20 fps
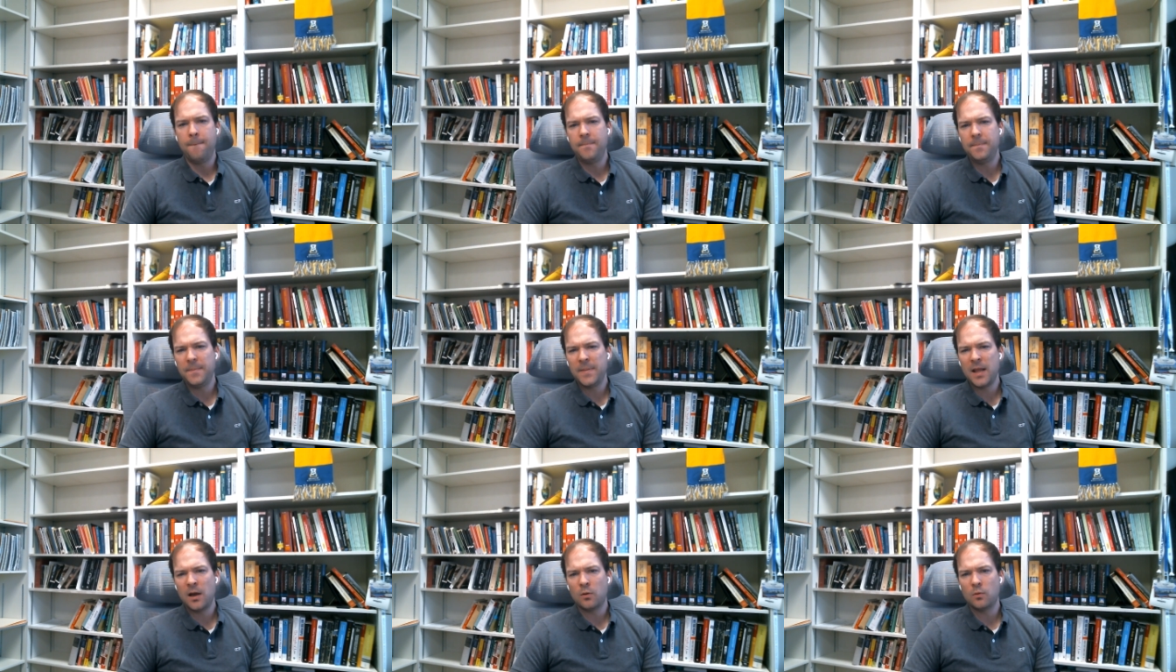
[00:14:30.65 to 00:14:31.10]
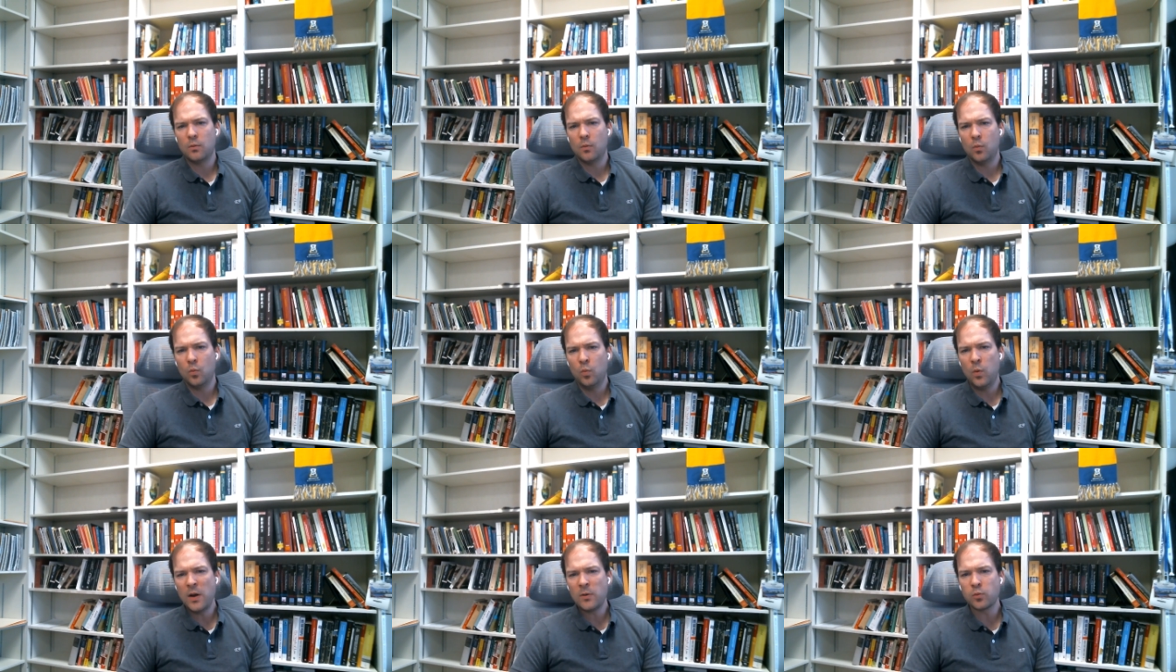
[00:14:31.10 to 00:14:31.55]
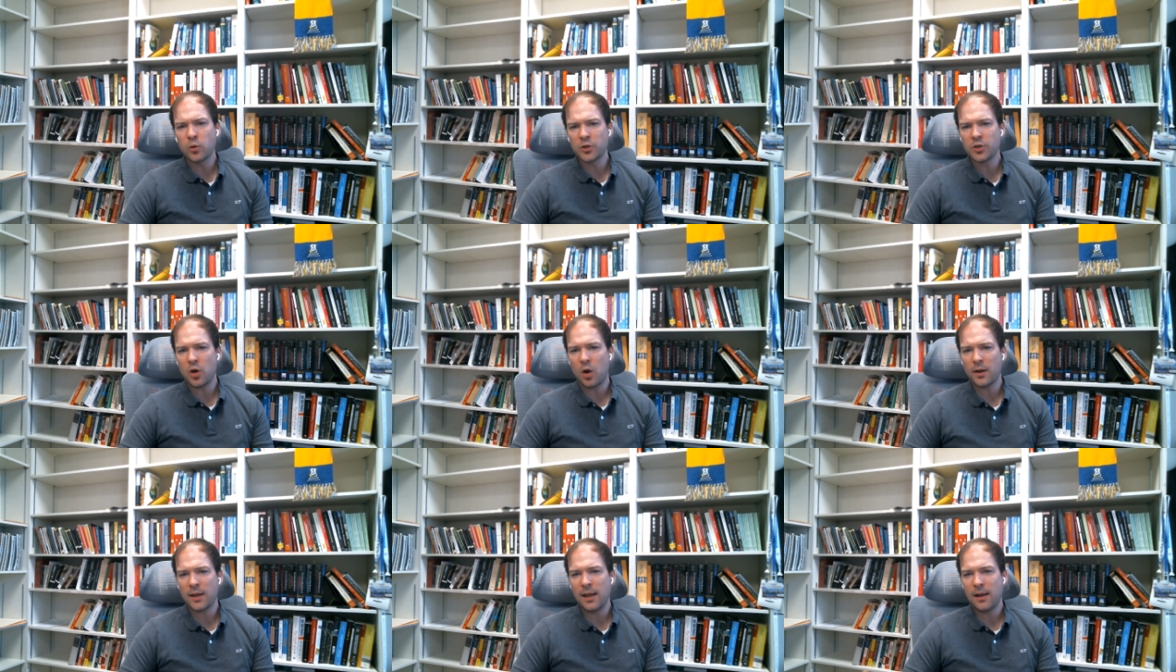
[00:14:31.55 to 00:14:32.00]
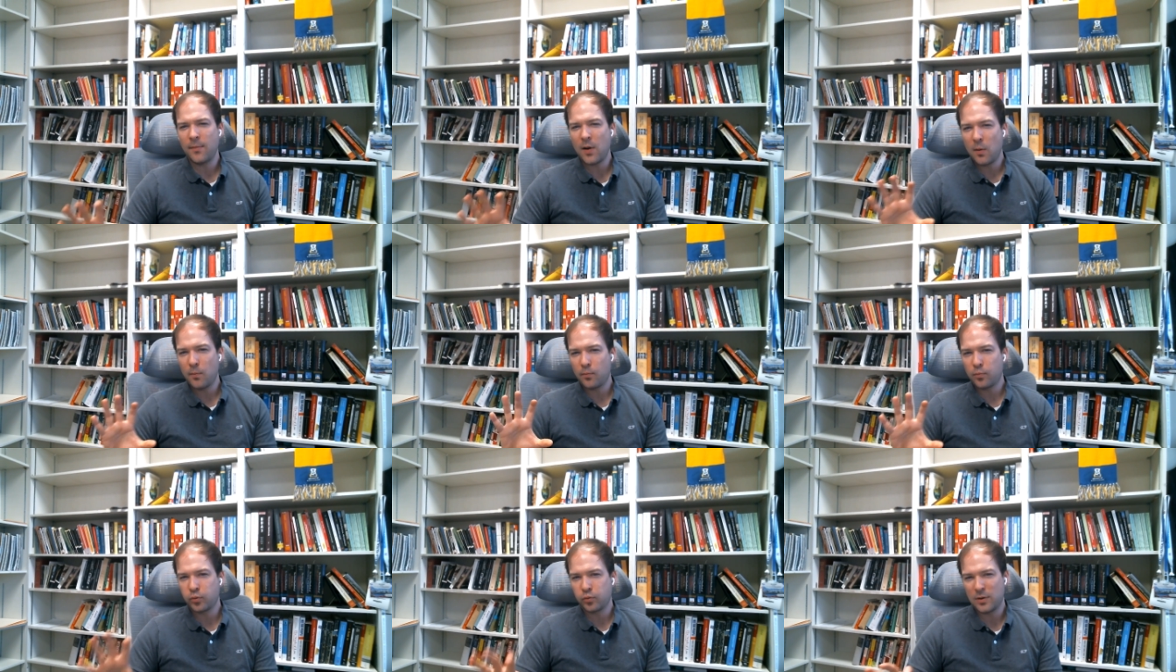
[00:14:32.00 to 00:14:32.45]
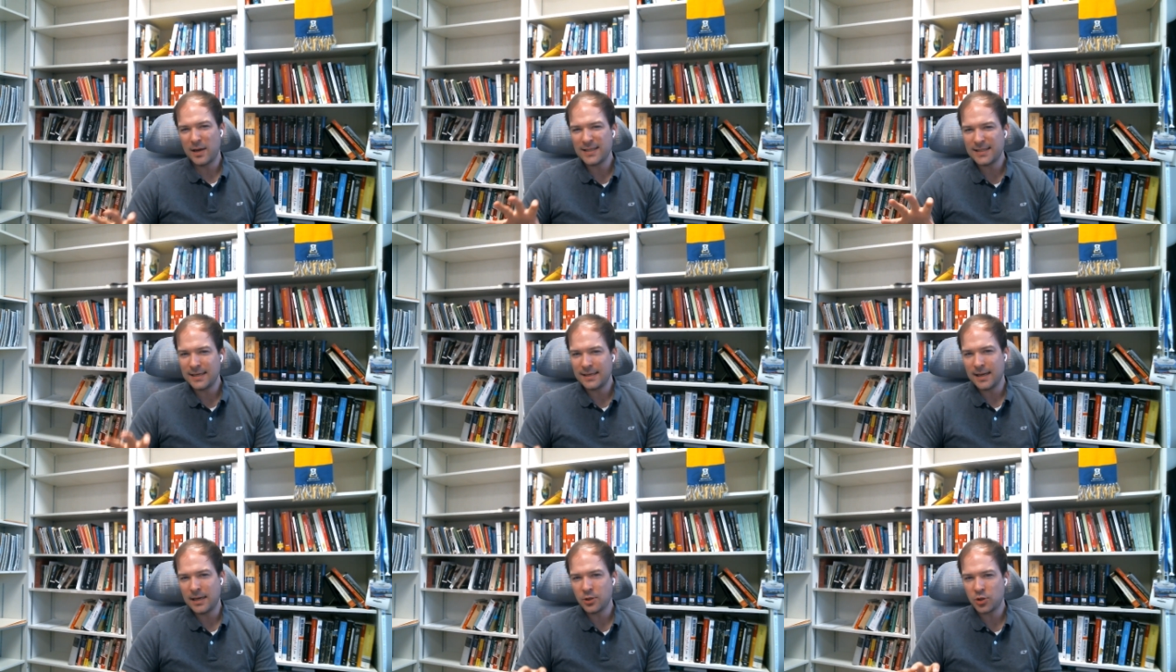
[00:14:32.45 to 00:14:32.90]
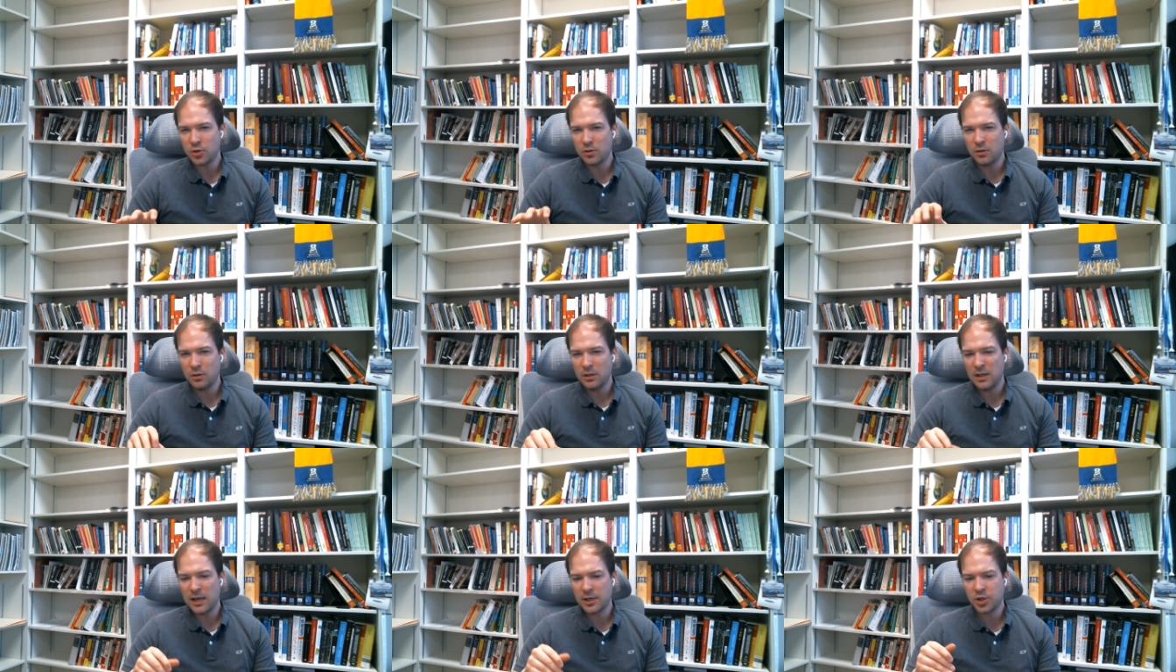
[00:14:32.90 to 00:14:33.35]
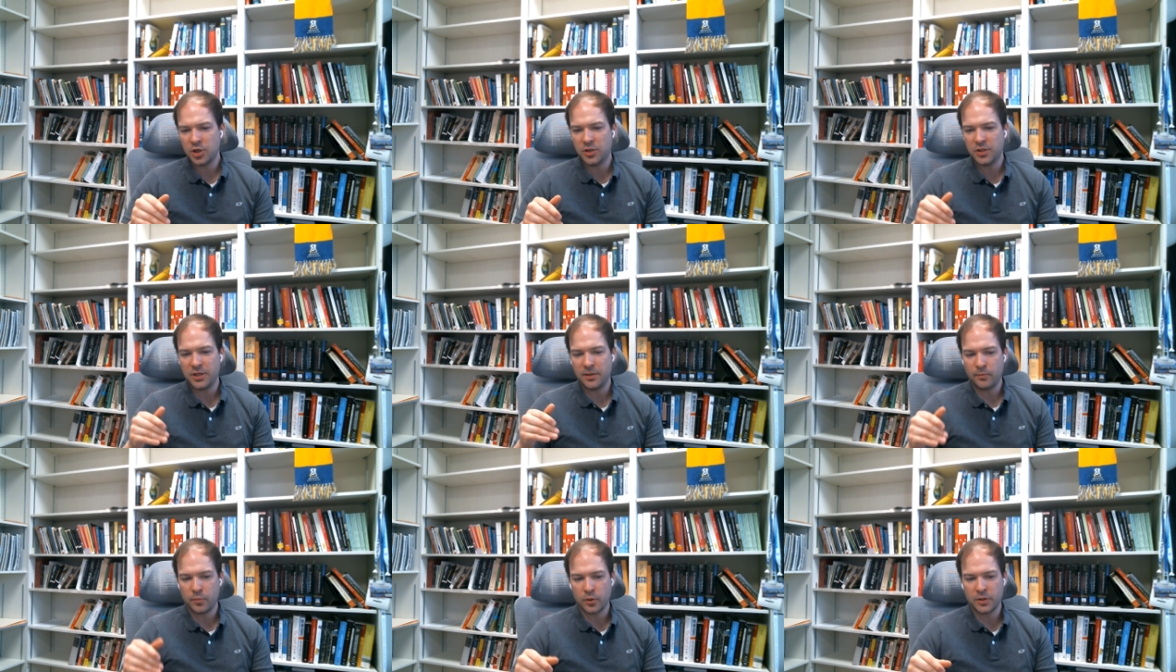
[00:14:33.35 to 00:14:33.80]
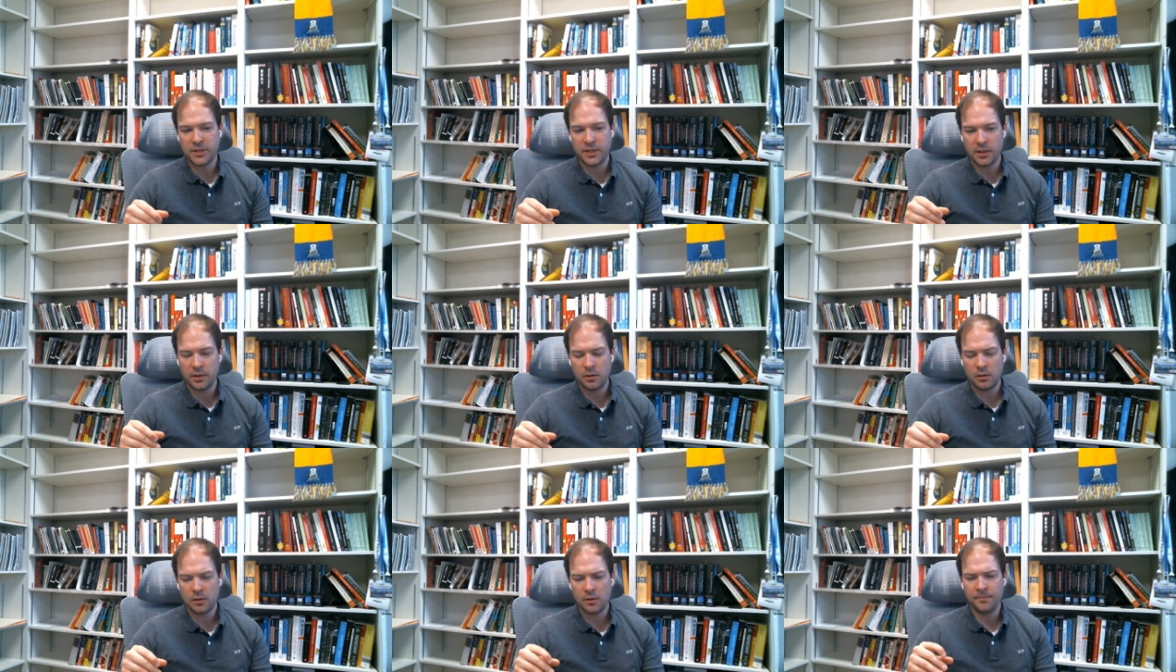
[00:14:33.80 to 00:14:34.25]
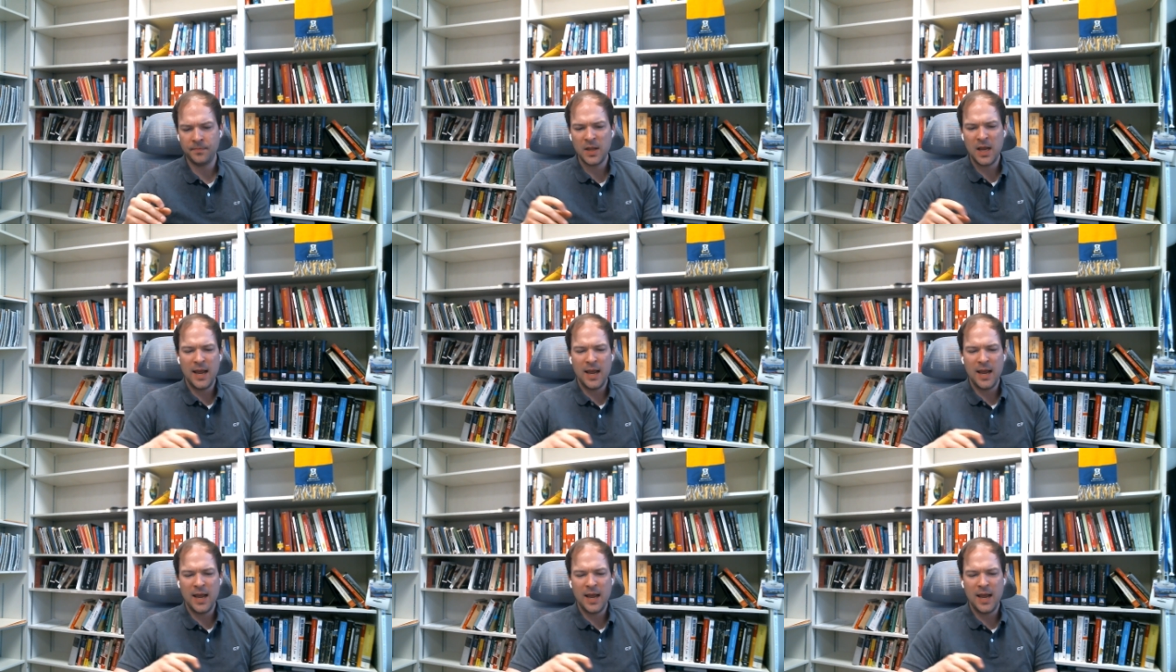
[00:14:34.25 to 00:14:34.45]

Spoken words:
Now, when we're talking about presidential elections in particular,